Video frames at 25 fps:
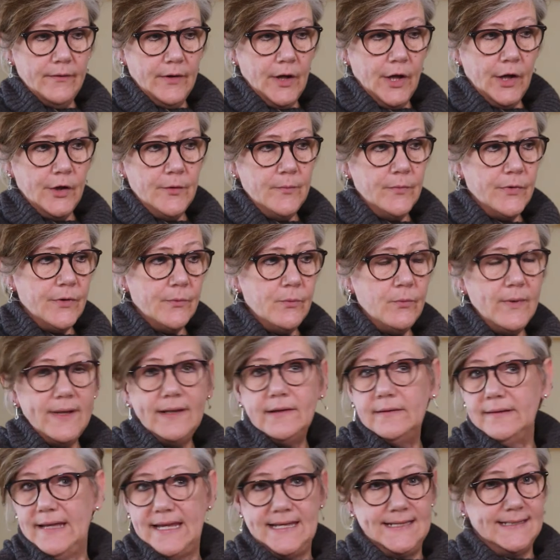The
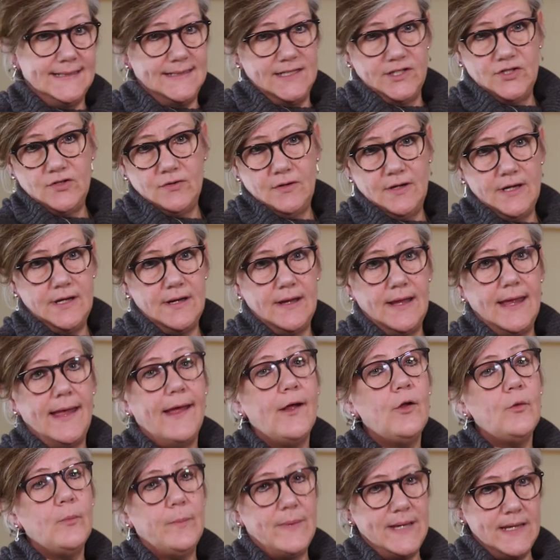will is to try and
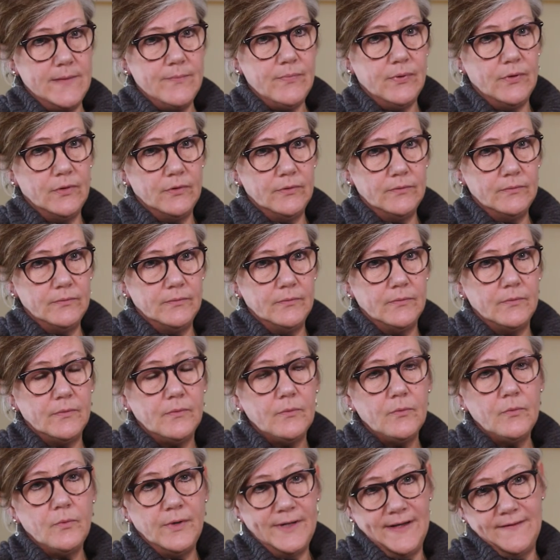help people
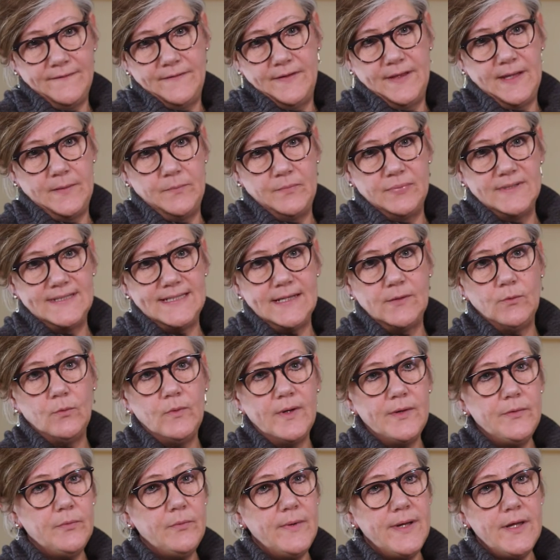whatever they present
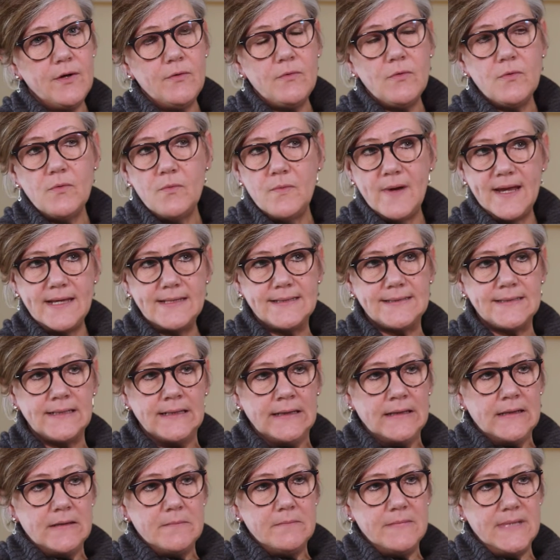with. We are always
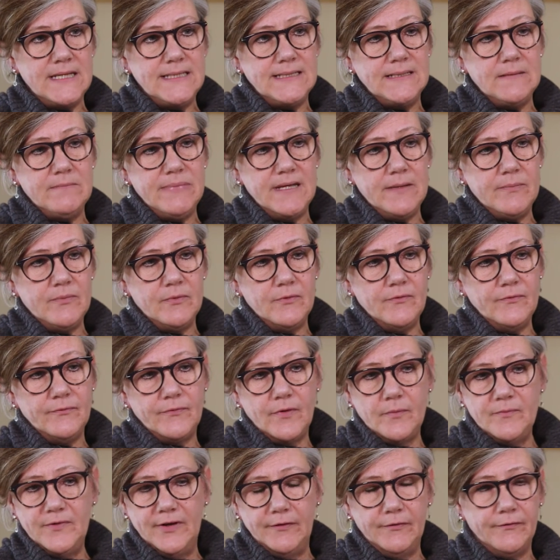meeting people
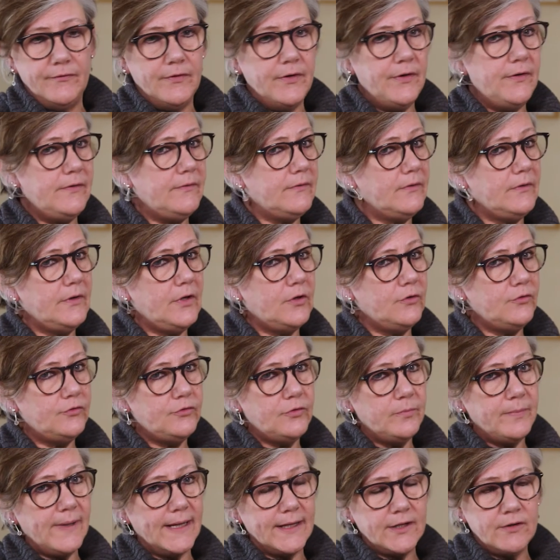from different
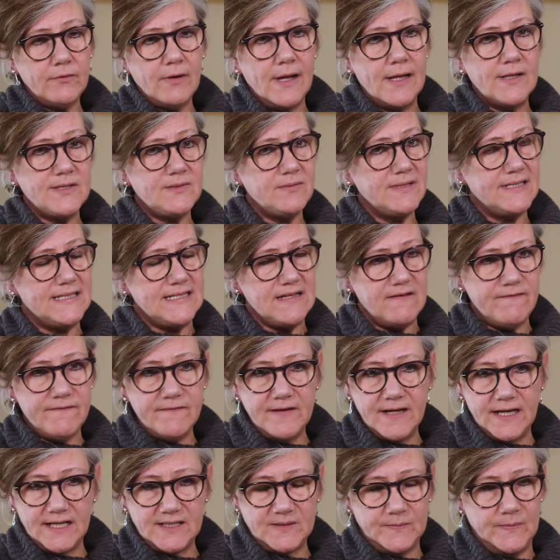cultural backgrounds with
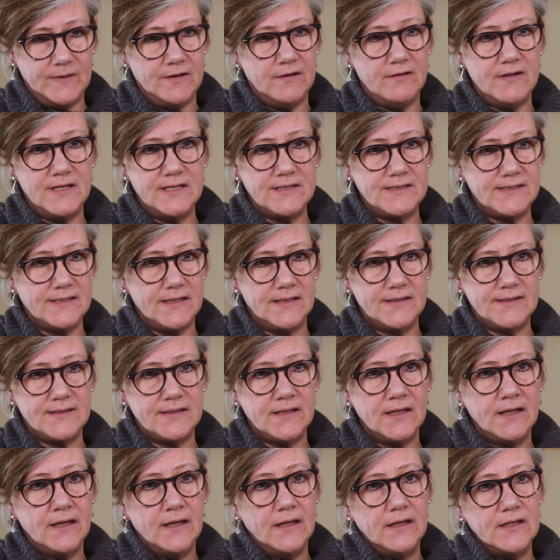different experiences
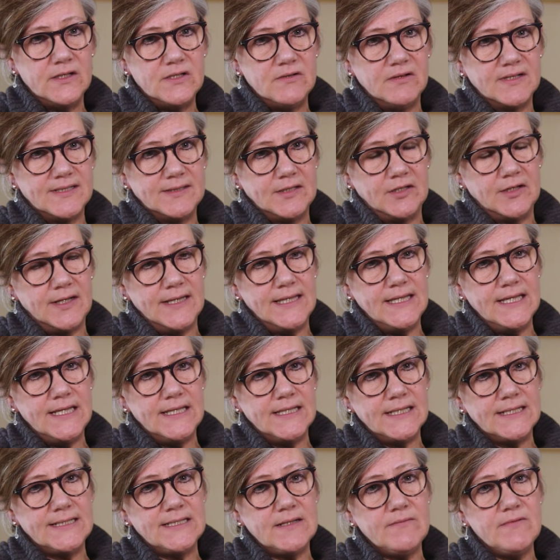to us, and I
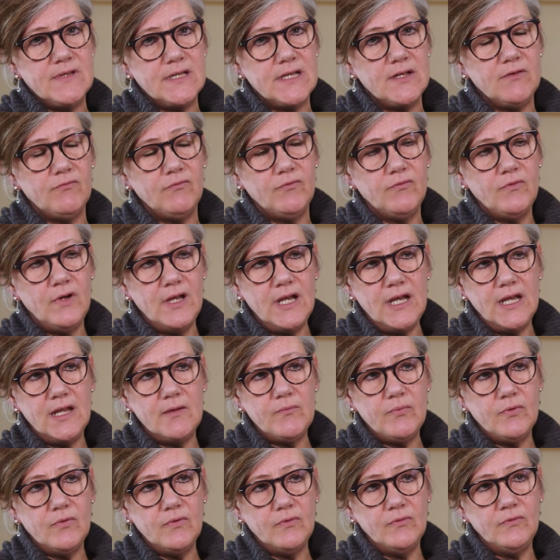think there's something really
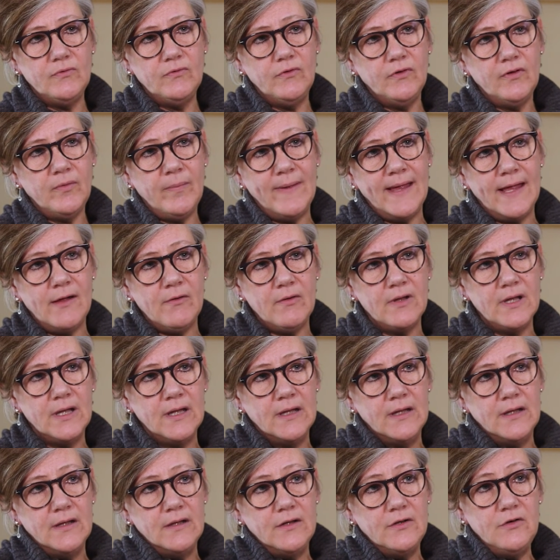important about
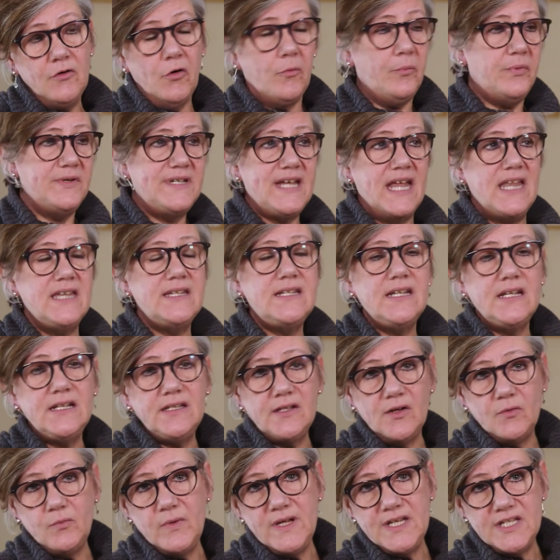not pretending
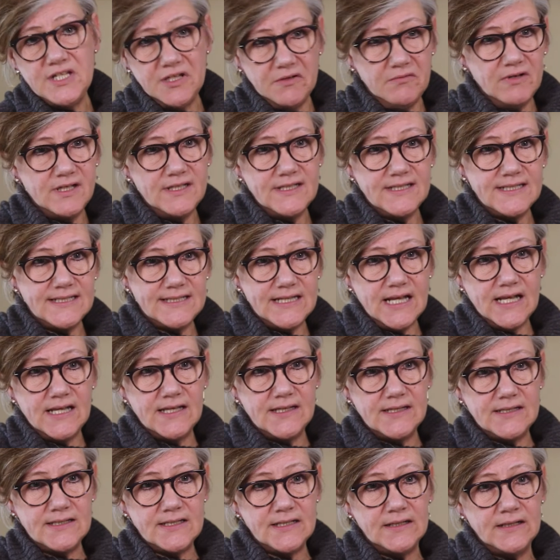that we do
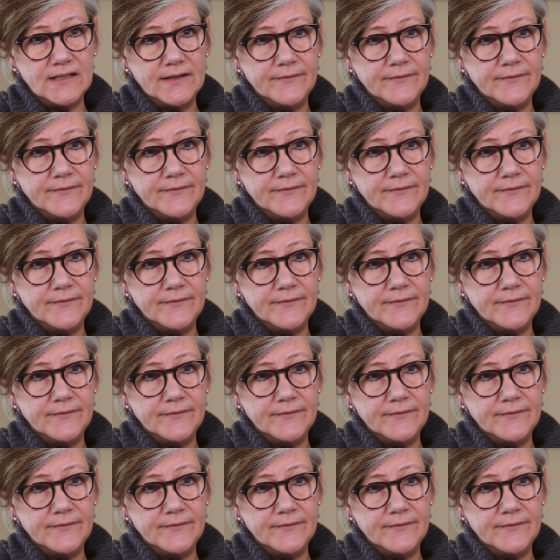understand